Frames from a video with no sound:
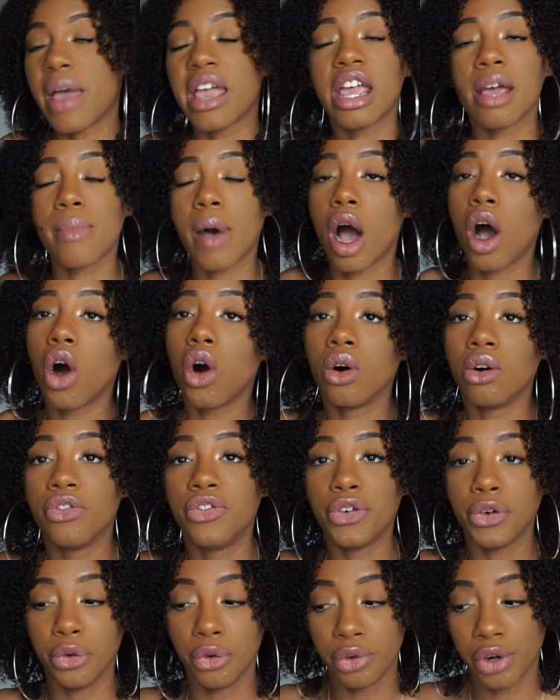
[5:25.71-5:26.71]
making my own
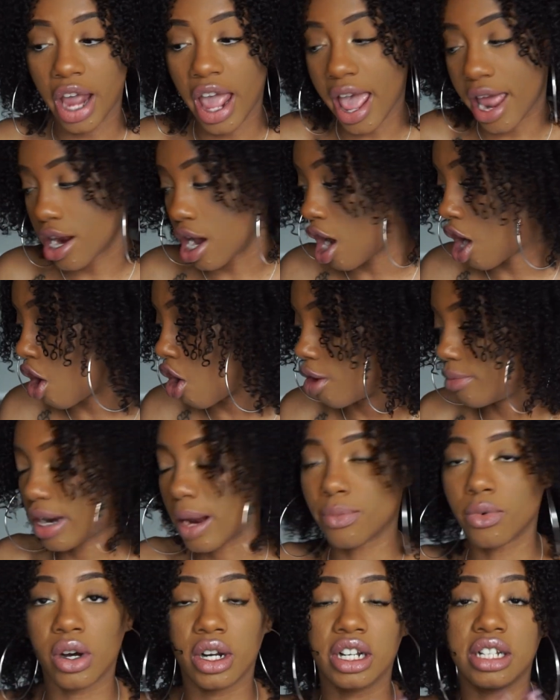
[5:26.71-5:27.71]
food at home and
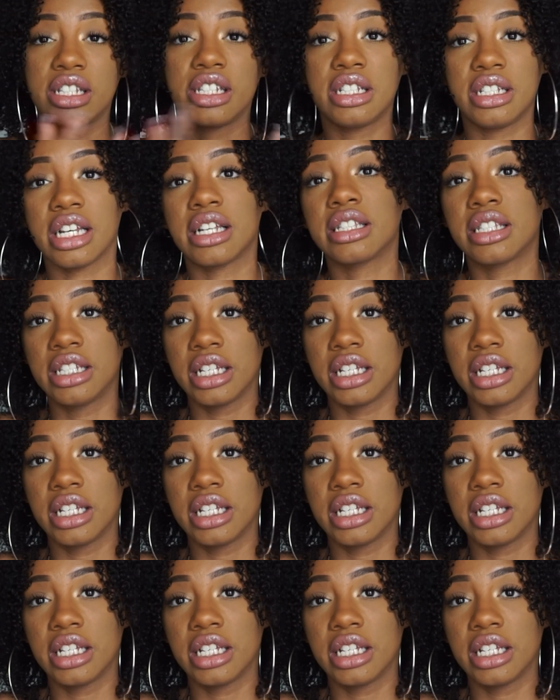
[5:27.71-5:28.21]
I'm gonna stick